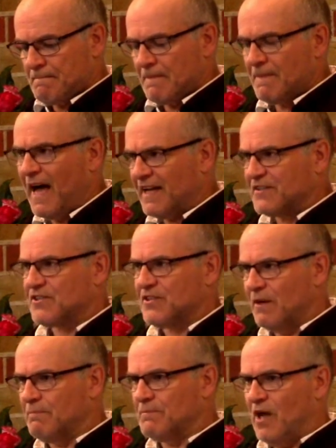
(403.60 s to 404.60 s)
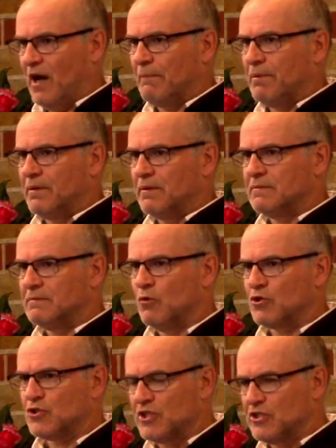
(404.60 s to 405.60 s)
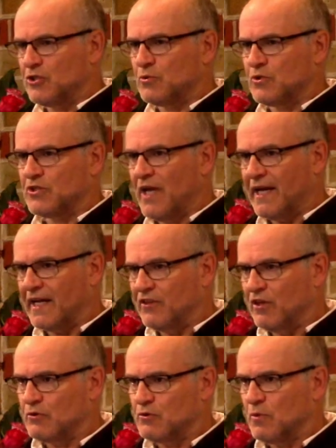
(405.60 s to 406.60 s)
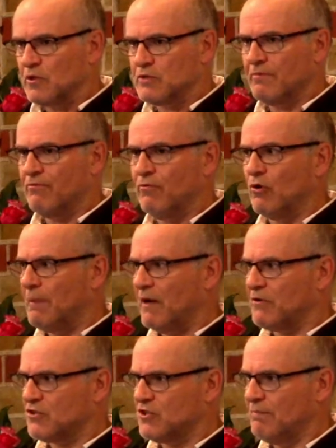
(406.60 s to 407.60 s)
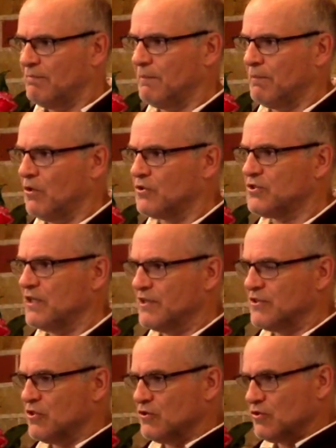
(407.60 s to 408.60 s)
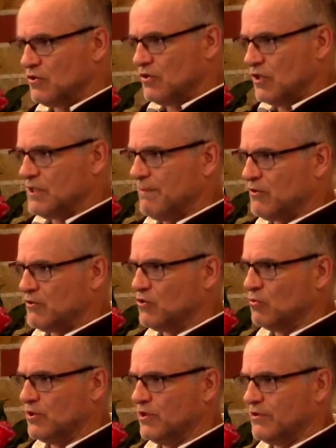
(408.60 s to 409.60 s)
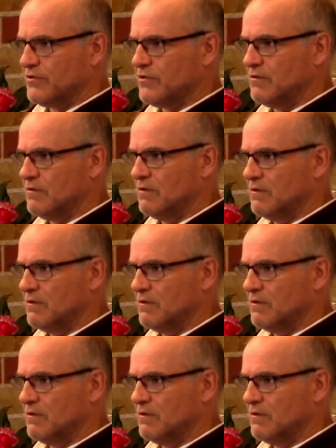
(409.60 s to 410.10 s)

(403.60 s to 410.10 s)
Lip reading: That sums up what Jesus was saying in those ones before about stumbling blocks, is that it's about saltiness.